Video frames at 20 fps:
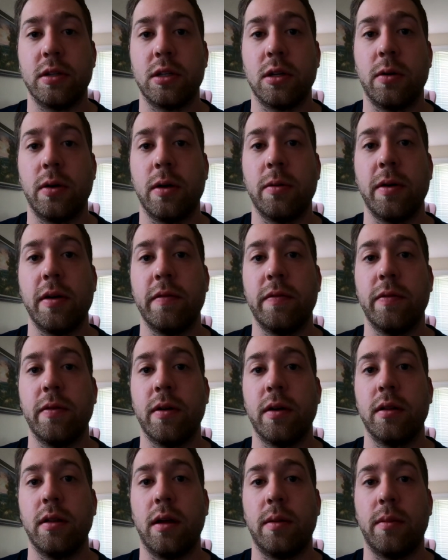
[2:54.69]
So I went
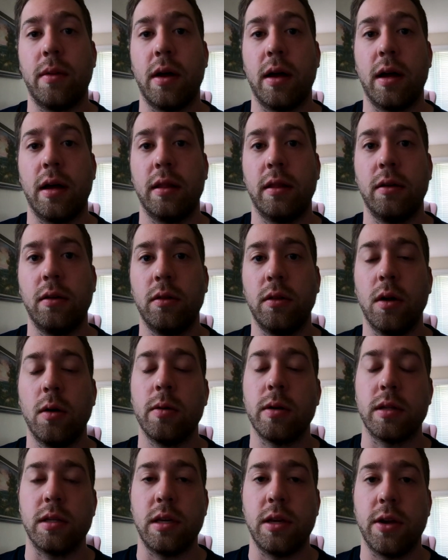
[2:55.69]
for a little
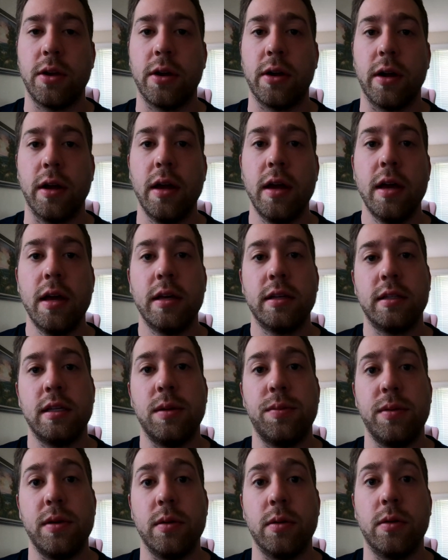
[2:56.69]
lower tier
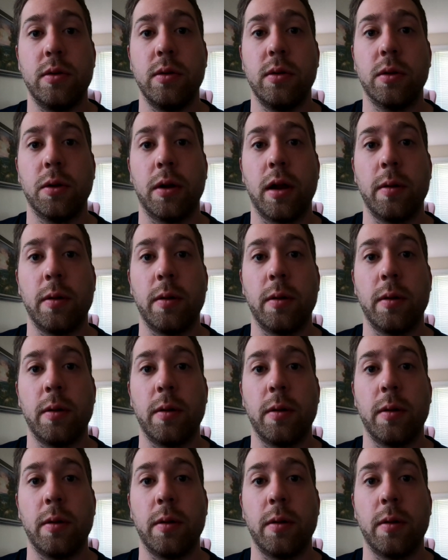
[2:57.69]
CPU cooler,